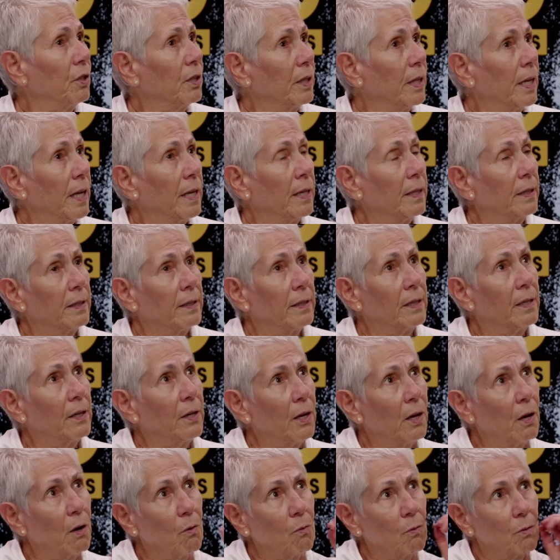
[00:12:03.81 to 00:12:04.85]
that, you
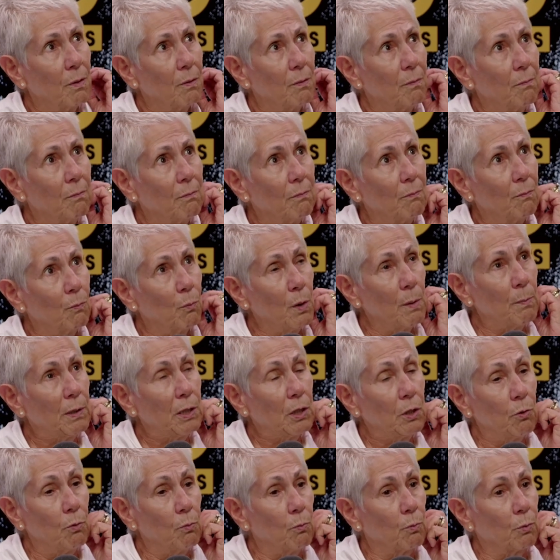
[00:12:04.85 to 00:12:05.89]
know, women
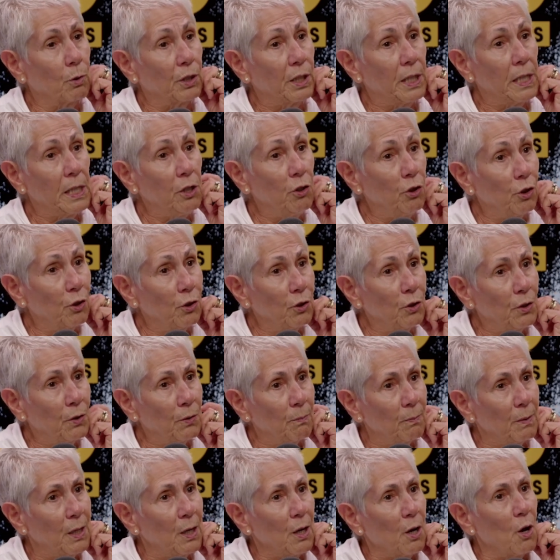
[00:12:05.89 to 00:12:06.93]
were teachers
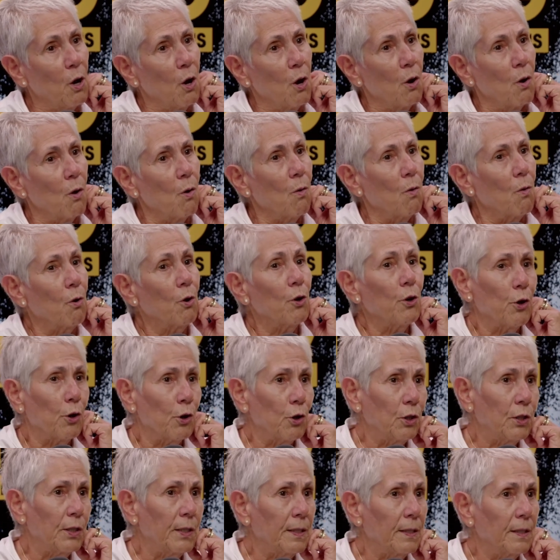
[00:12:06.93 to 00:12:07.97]
mm-hmm. or
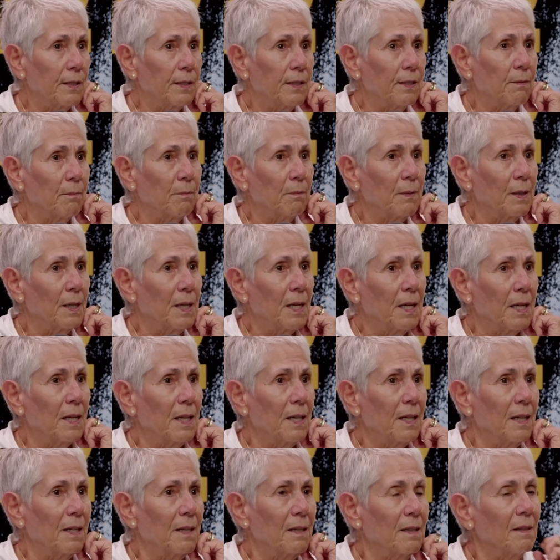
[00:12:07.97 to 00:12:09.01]
nurses,
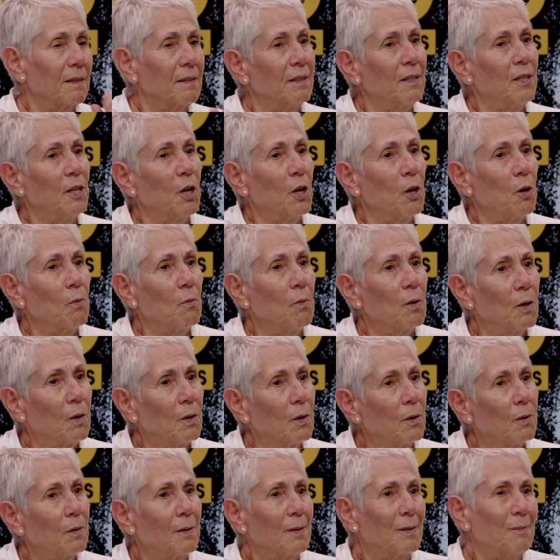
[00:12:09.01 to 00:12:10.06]
you know,
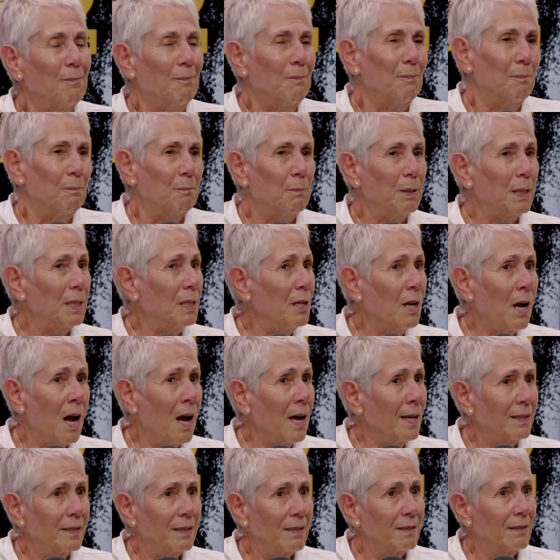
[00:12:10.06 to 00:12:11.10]
but not
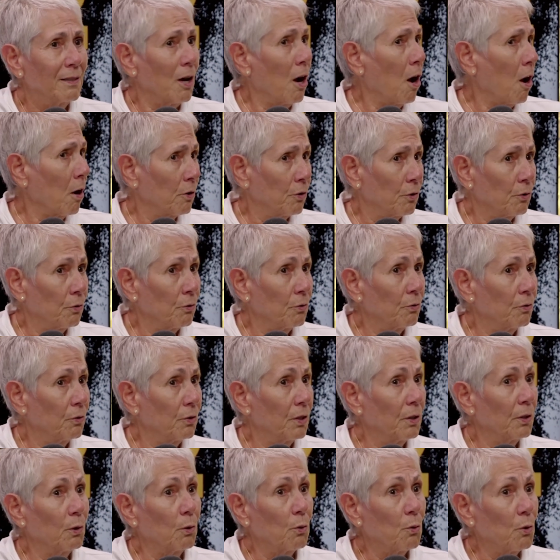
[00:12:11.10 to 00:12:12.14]
doctors
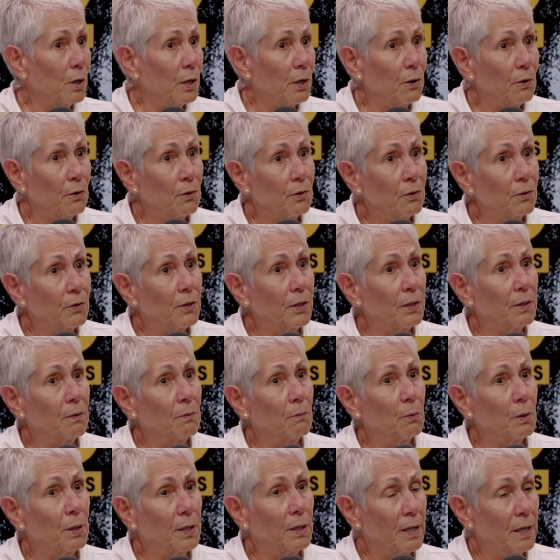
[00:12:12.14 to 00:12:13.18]
and lawyers and
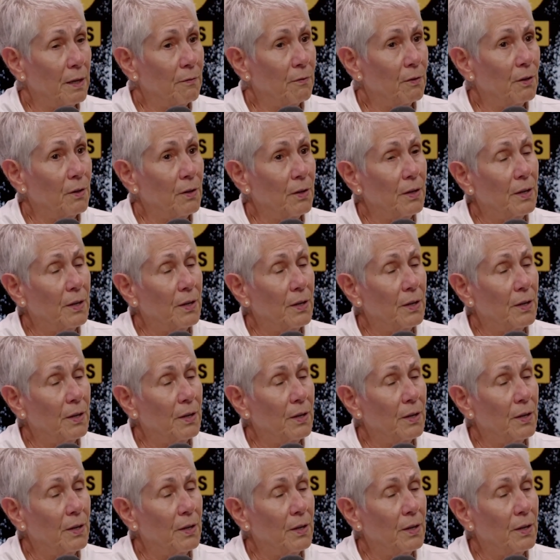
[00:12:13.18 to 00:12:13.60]
whatever.